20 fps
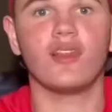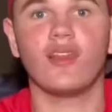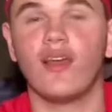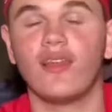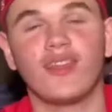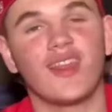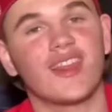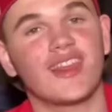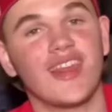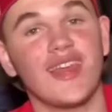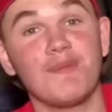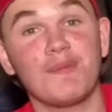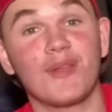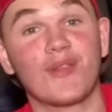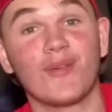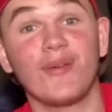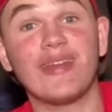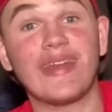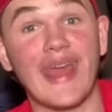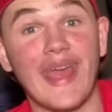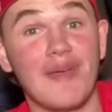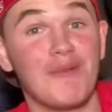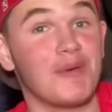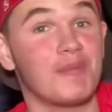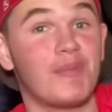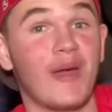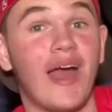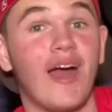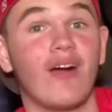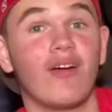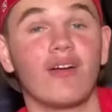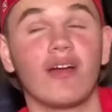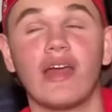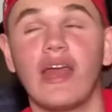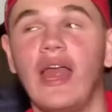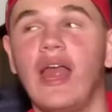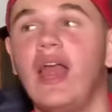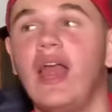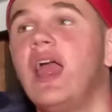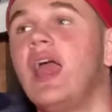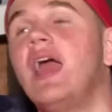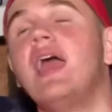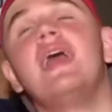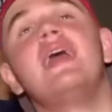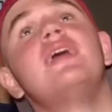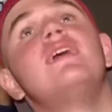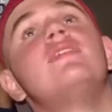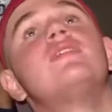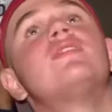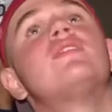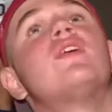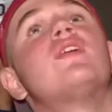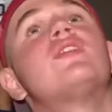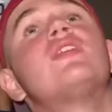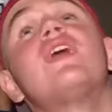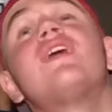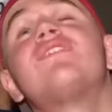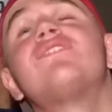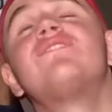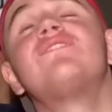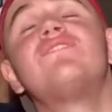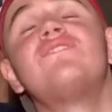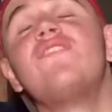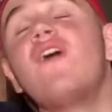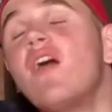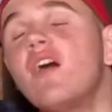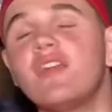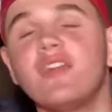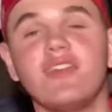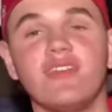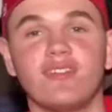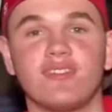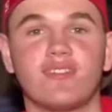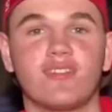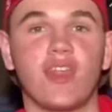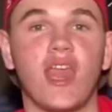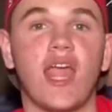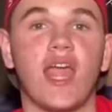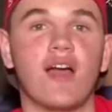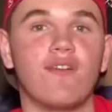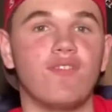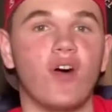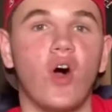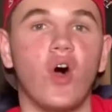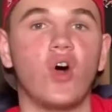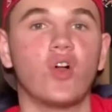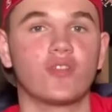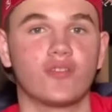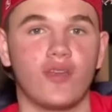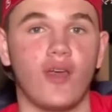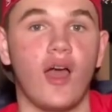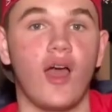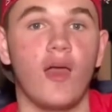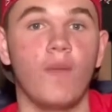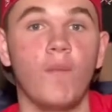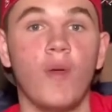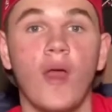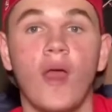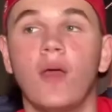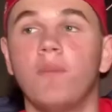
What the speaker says: The thing between him and Bauer is the funniest thing of all time.